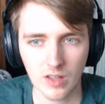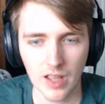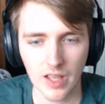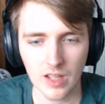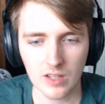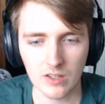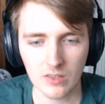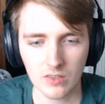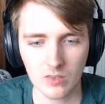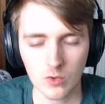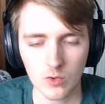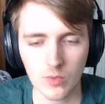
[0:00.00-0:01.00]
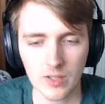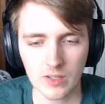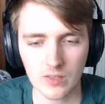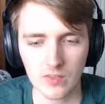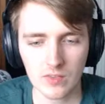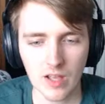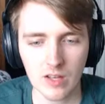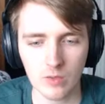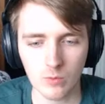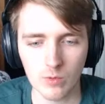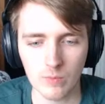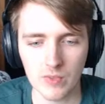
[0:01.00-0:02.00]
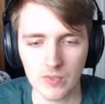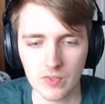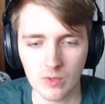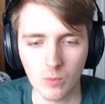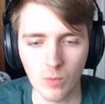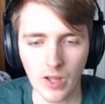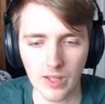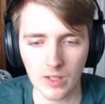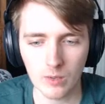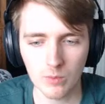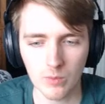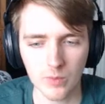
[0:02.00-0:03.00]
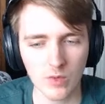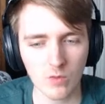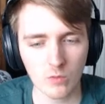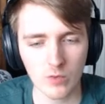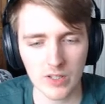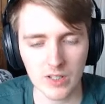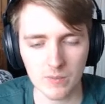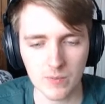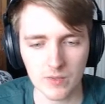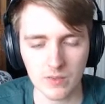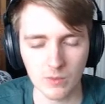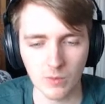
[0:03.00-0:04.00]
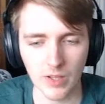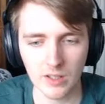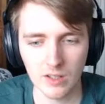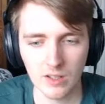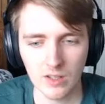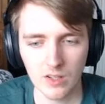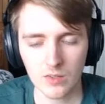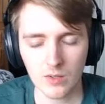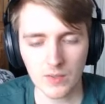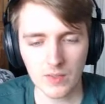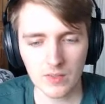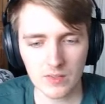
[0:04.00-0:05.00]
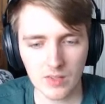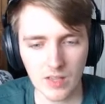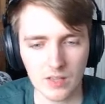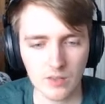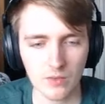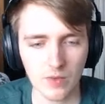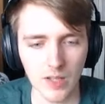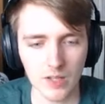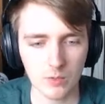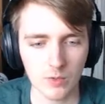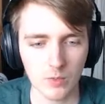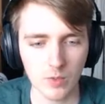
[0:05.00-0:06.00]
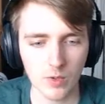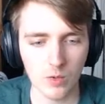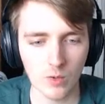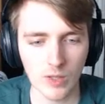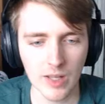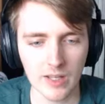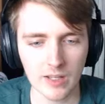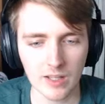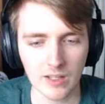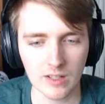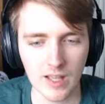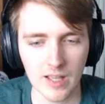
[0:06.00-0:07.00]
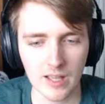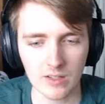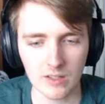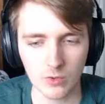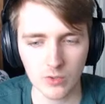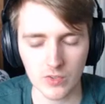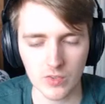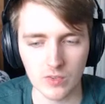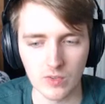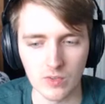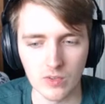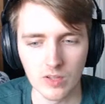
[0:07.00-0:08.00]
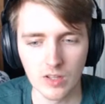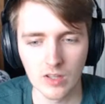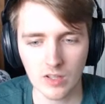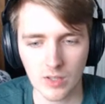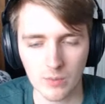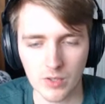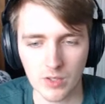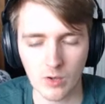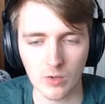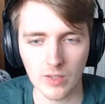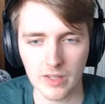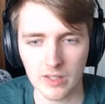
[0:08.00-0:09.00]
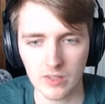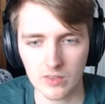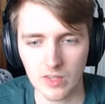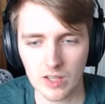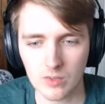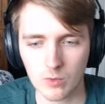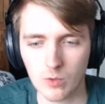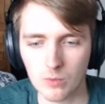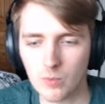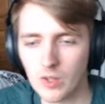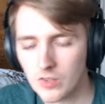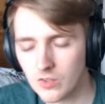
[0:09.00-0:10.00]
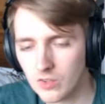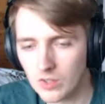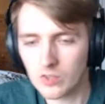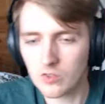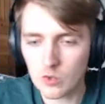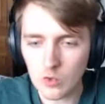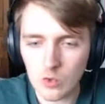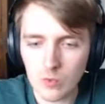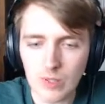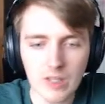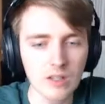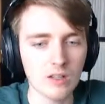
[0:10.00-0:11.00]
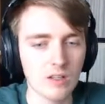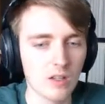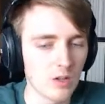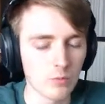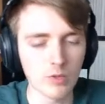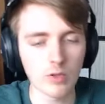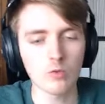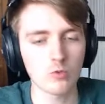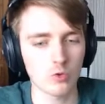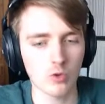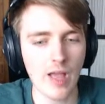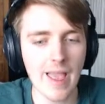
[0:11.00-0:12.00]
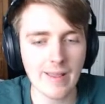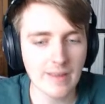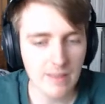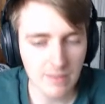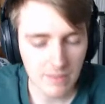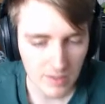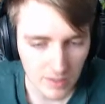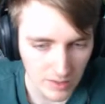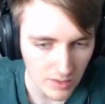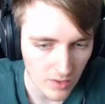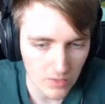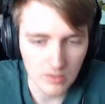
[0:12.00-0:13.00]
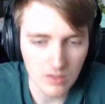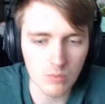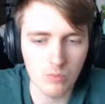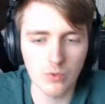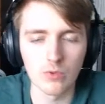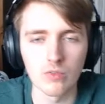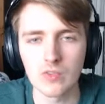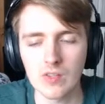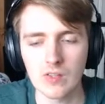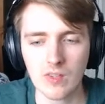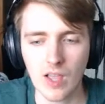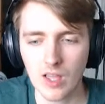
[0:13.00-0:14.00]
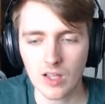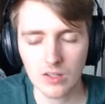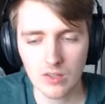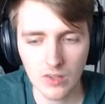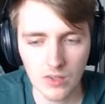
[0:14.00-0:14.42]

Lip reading: and to an extent we're missing white. But we're not really missing white. So I think this hand's fine, because we go land, land, land, crystal, and we can go like Day Squad Marshal, assuming we don't draw anything that improves this hand.